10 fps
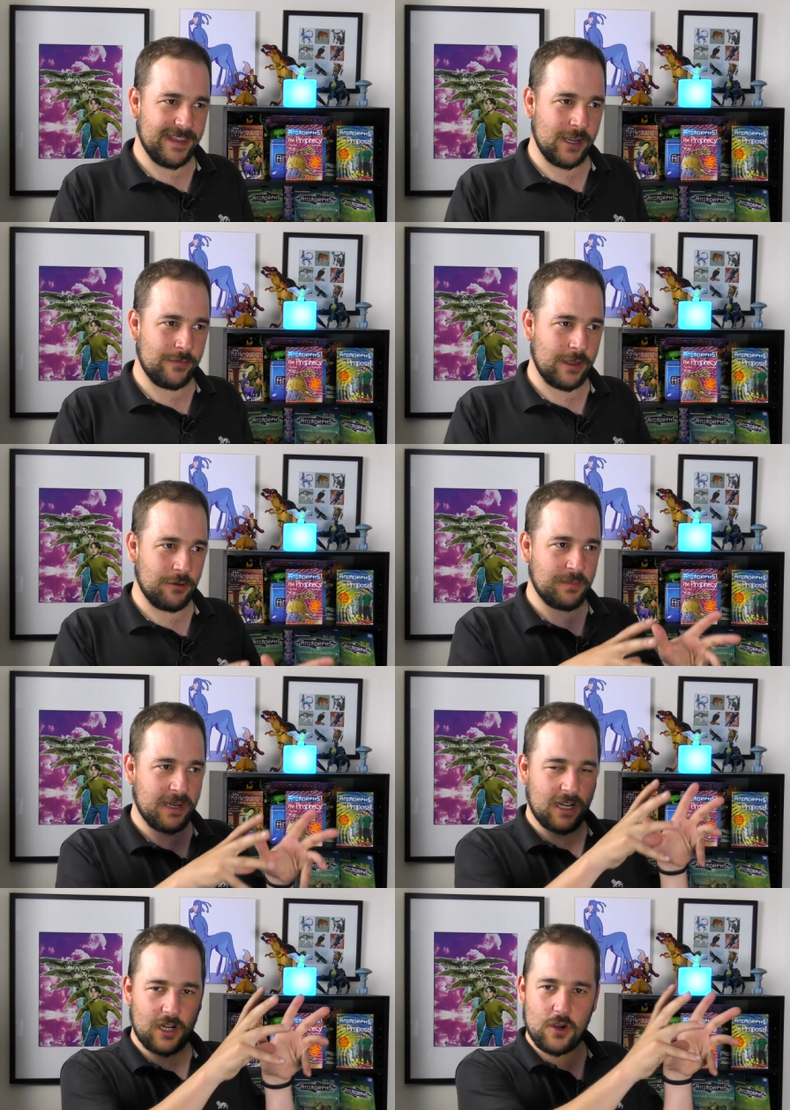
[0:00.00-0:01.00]
if there would have
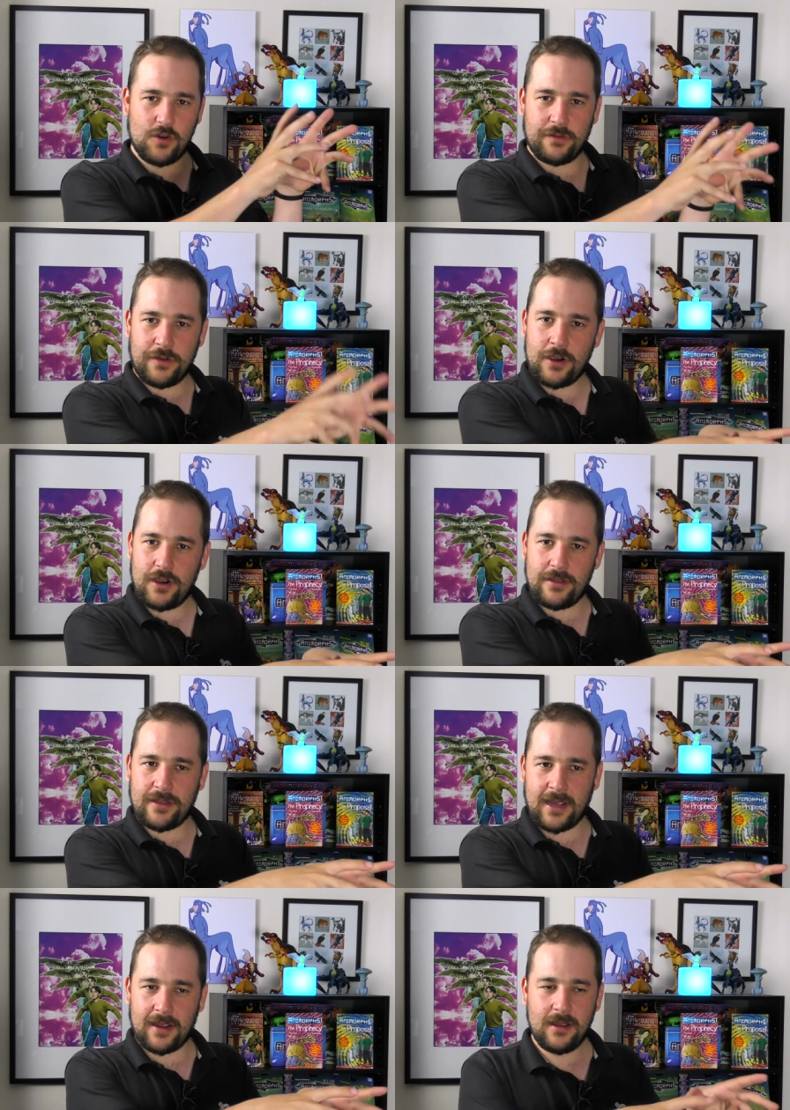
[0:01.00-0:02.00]
been a clone of her
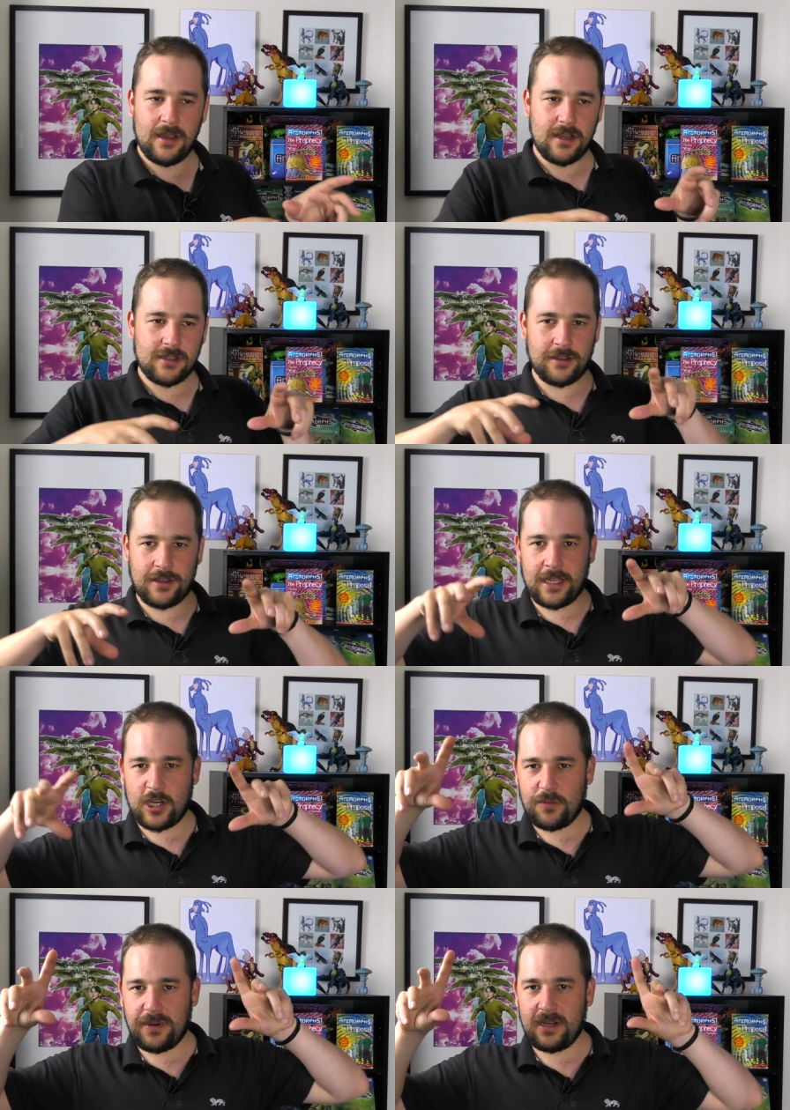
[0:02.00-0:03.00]
there, so that there
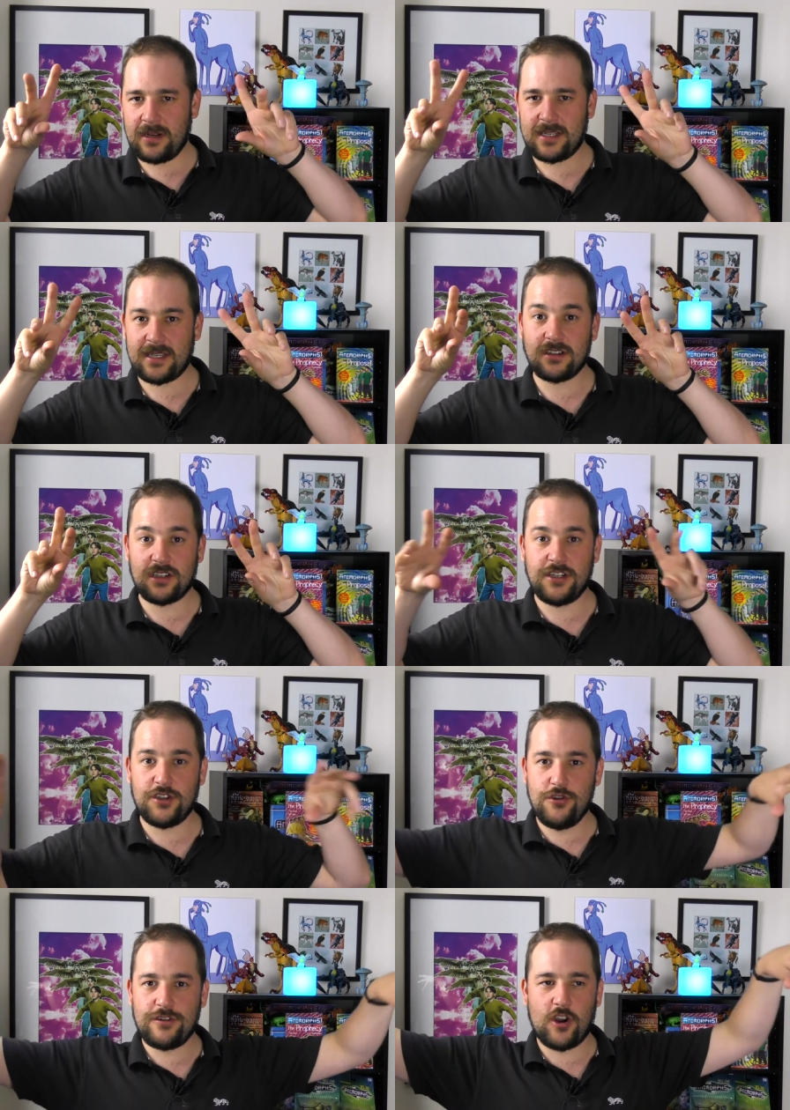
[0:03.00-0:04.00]
could have been essentially
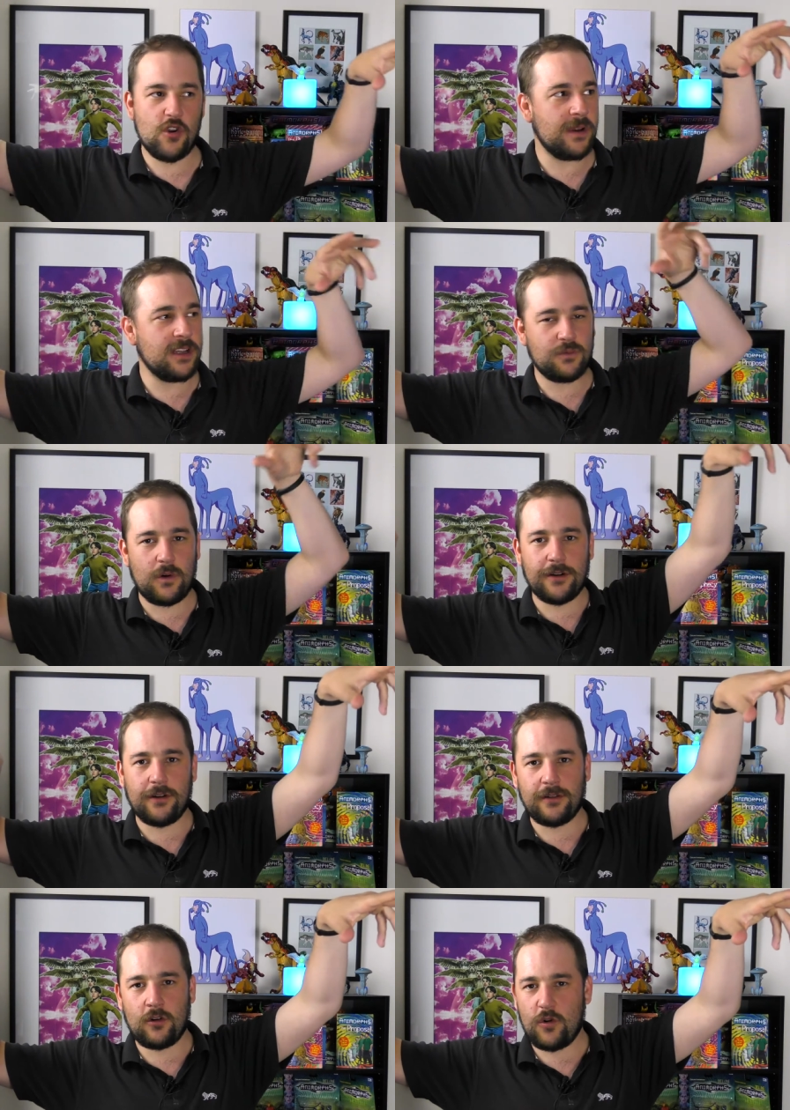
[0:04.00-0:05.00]
two Tobys, one
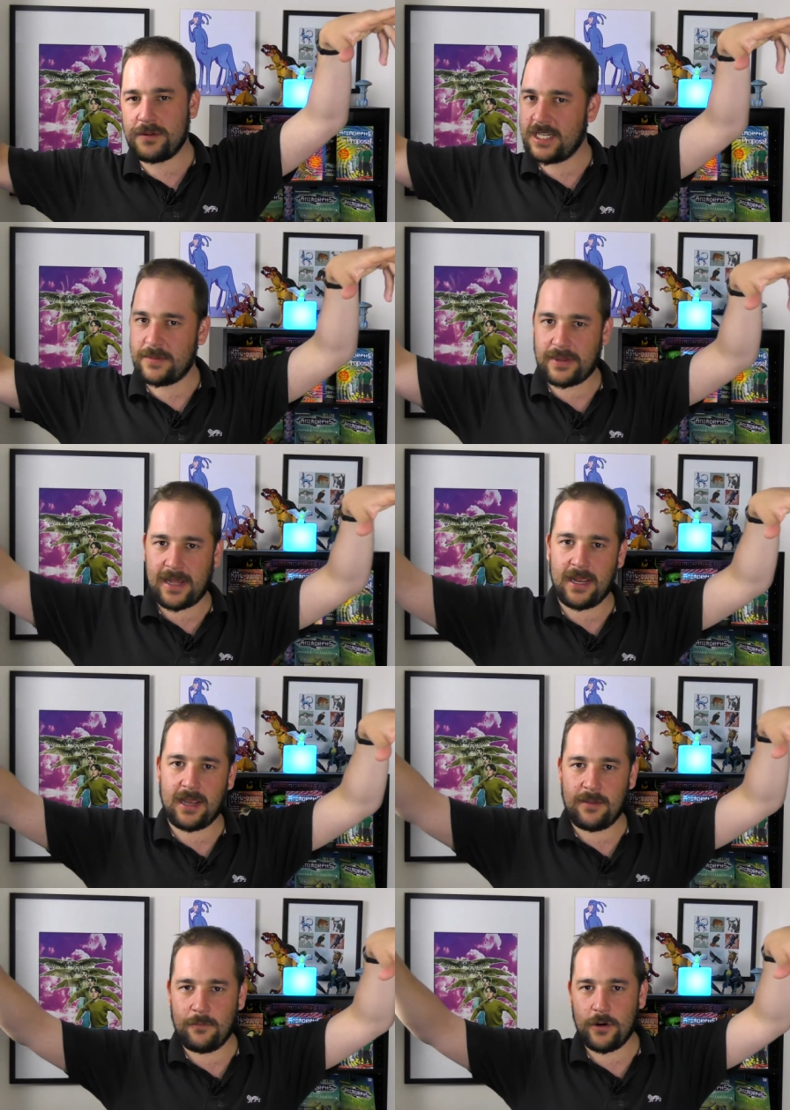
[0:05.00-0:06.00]
on the Hork-Bajir planet
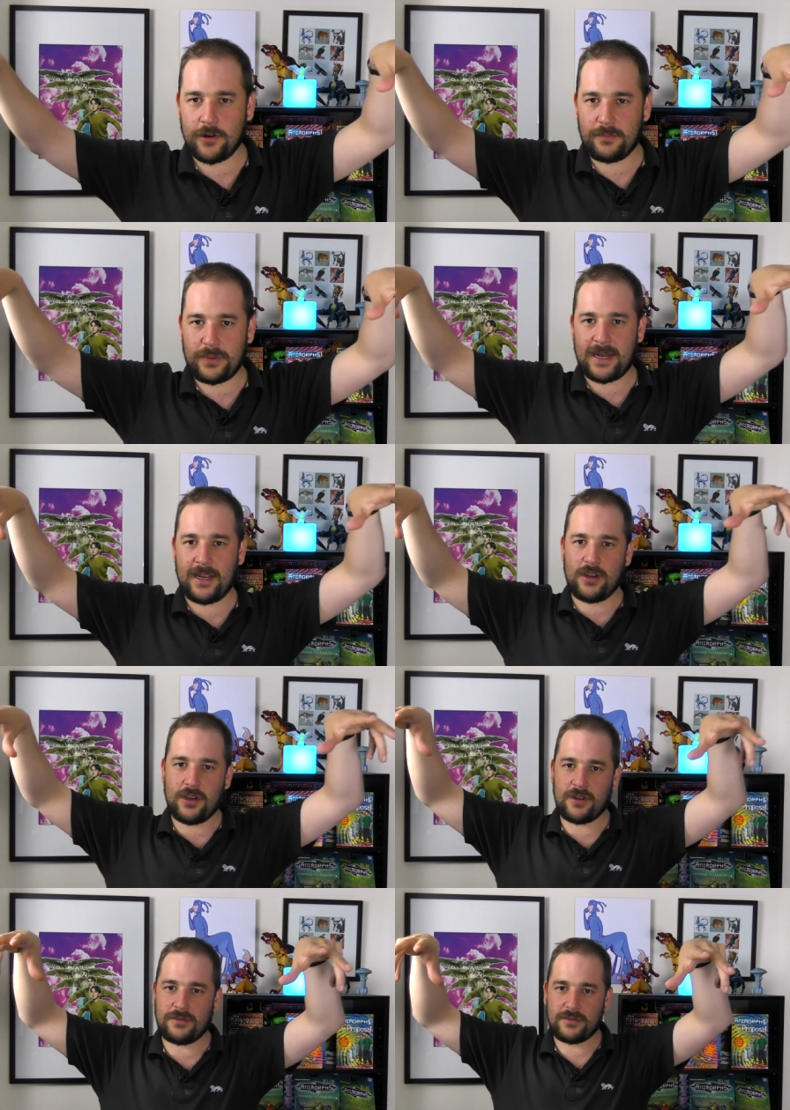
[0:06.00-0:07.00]
and one on planet
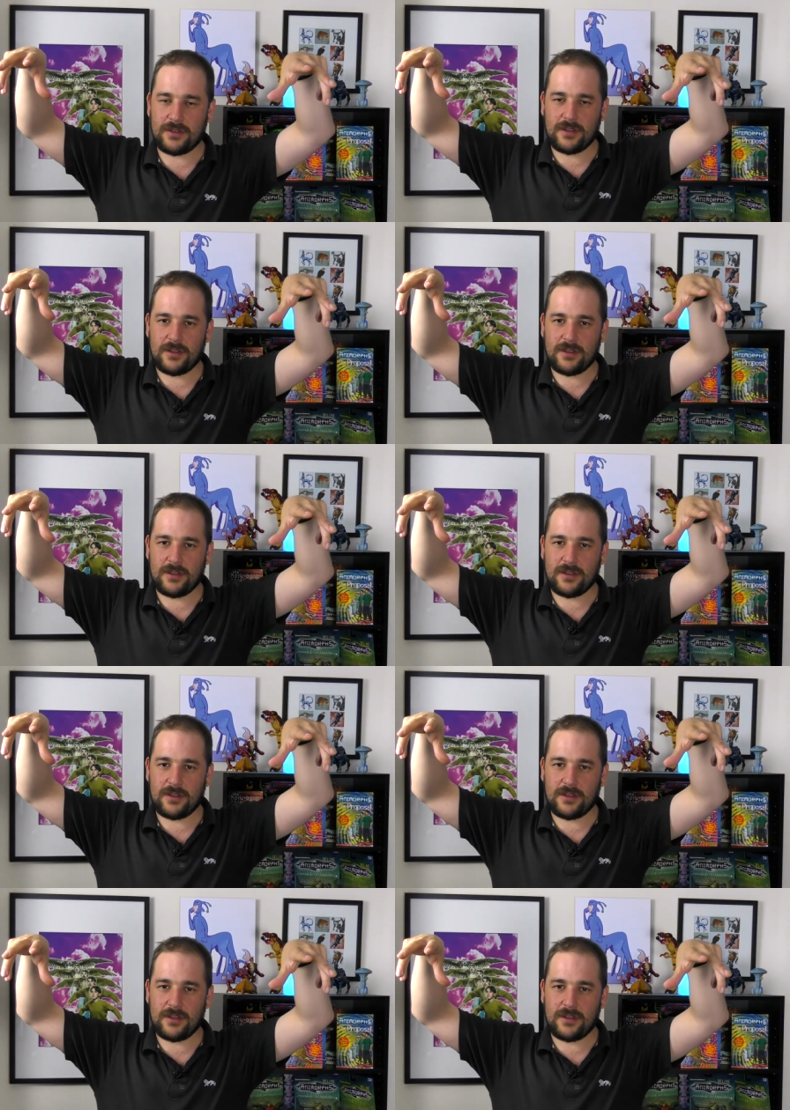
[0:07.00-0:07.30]
Earth?